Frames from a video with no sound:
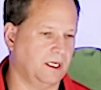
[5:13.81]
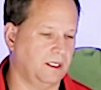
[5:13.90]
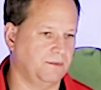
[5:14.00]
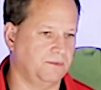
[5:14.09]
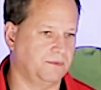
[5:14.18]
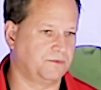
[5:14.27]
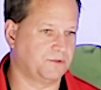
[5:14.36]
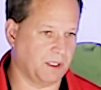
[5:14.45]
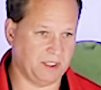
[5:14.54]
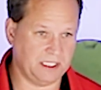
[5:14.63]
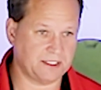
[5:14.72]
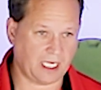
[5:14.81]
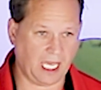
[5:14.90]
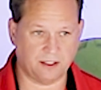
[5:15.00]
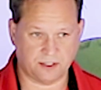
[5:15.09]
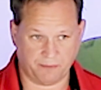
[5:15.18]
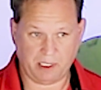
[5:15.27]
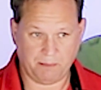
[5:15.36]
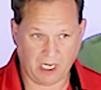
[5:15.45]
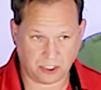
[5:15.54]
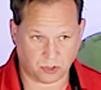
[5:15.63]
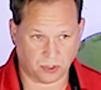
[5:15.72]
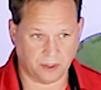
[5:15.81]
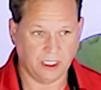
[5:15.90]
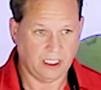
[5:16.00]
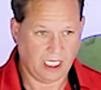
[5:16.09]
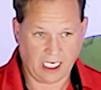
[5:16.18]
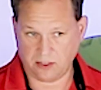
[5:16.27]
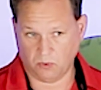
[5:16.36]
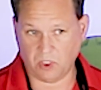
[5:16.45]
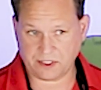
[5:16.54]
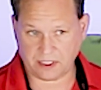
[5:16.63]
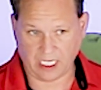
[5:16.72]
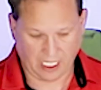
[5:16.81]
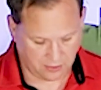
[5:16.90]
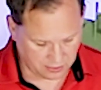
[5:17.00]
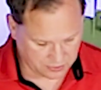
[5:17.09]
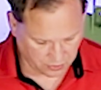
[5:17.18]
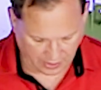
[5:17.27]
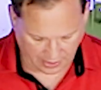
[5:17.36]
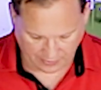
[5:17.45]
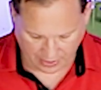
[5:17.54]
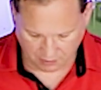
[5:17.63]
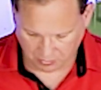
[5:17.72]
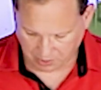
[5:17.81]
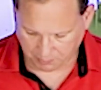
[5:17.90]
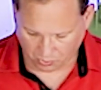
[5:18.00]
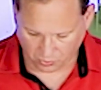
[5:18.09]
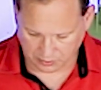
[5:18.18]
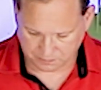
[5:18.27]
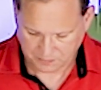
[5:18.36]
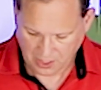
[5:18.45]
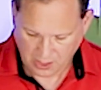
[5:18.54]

uh, some of these scanners have been measured and to what standards, so that, that can be important.